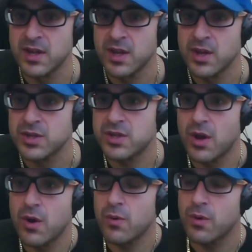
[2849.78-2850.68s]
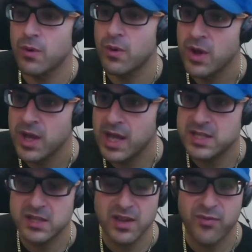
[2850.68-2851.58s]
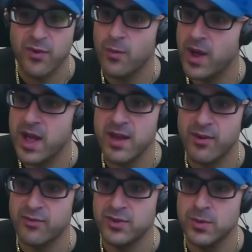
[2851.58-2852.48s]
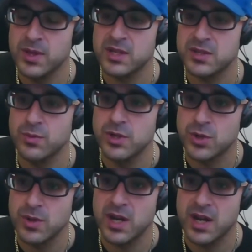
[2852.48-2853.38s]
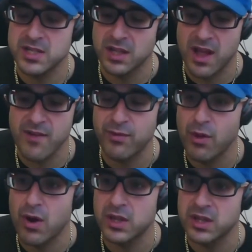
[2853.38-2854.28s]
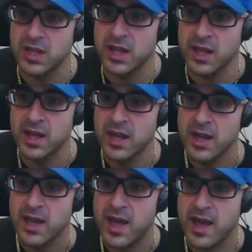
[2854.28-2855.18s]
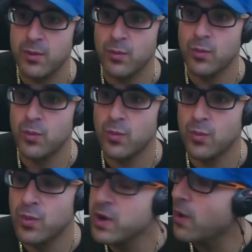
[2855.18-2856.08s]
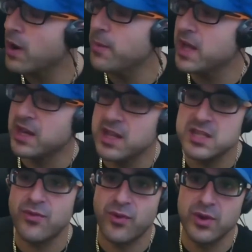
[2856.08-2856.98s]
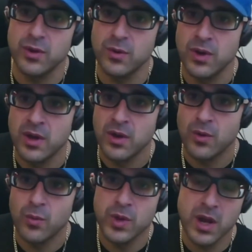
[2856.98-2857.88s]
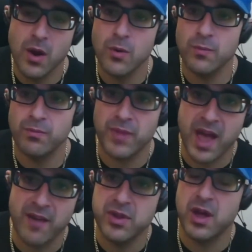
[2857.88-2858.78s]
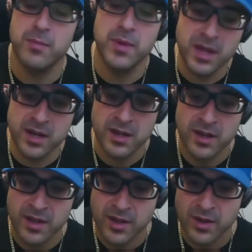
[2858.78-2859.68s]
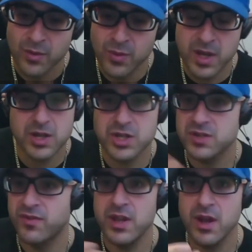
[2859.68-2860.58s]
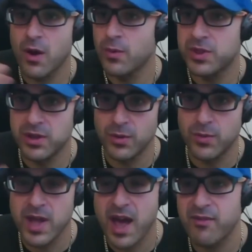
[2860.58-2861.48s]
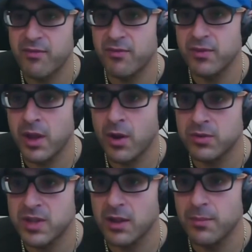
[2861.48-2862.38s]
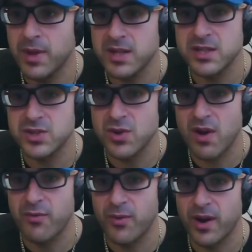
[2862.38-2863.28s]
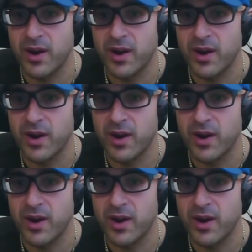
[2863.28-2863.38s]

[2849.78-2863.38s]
So it's a different way of doing this. We treat it as a lifelong thing, and we want to make it easy for you. We don't have you come in. We could just video with you. We have, you know, telemedicine software.